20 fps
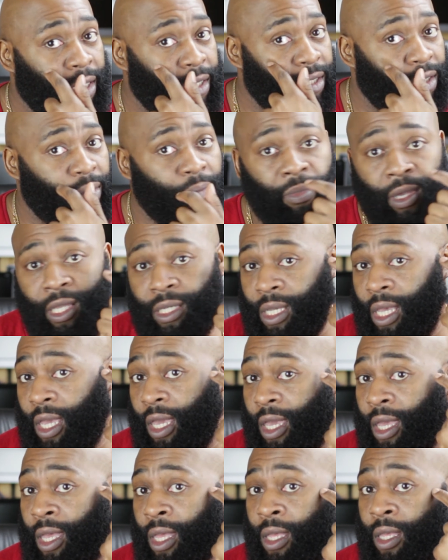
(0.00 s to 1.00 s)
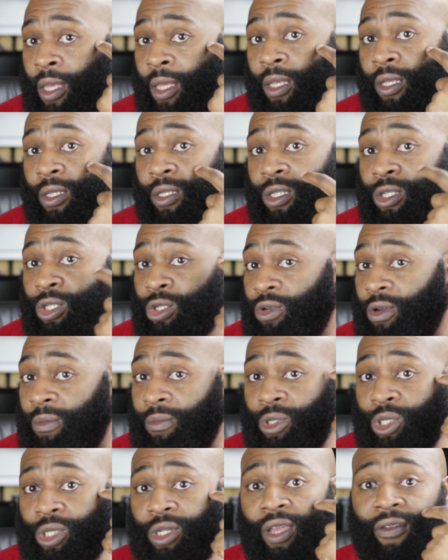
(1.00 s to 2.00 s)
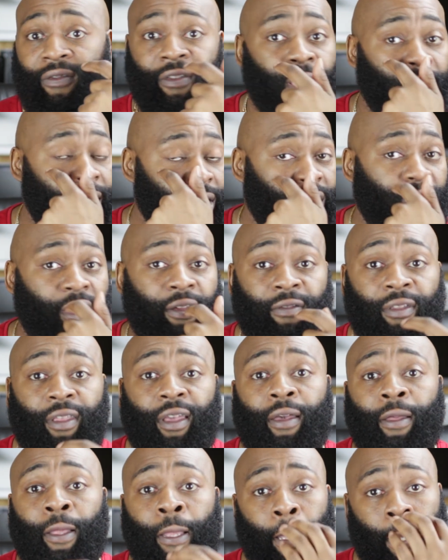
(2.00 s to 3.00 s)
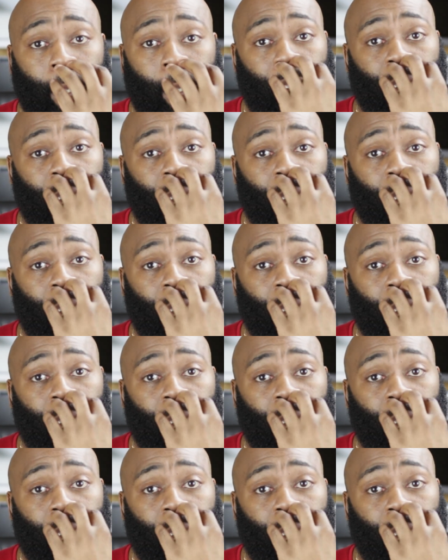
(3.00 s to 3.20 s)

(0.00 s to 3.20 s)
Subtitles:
There's some bits here, just trim, shave that.